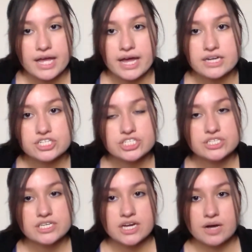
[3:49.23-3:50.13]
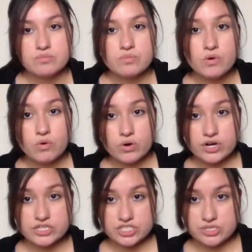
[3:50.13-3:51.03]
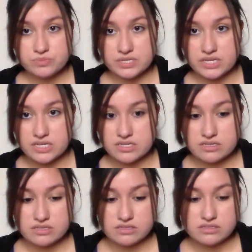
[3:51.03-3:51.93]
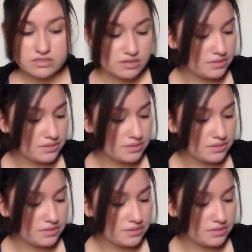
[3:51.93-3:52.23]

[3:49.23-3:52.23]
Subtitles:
I actually got more just because,